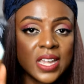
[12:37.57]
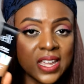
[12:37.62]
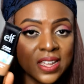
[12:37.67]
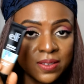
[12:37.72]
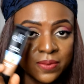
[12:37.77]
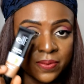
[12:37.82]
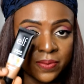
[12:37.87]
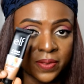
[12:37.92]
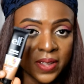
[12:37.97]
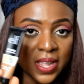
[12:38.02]

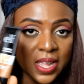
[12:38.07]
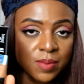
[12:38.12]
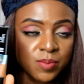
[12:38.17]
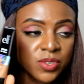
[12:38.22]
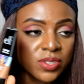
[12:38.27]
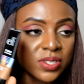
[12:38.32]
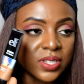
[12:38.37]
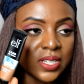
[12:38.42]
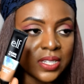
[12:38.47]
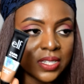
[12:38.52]
e.l.f. Camo
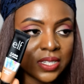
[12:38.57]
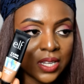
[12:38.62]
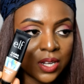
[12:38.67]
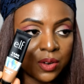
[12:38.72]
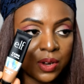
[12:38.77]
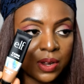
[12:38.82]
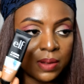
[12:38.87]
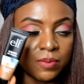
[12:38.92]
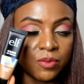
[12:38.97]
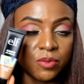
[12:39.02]
CC
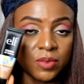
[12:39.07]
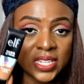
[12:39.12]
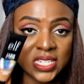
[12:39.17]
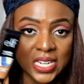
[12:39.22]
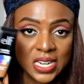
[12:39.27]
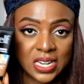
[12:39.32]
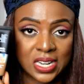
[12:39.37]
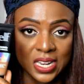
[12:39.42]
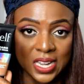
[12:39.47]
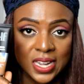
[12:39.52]
cream which
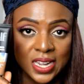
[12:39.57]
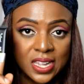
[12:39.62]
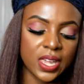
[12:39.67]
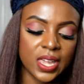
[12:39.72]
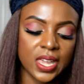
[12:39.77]
I like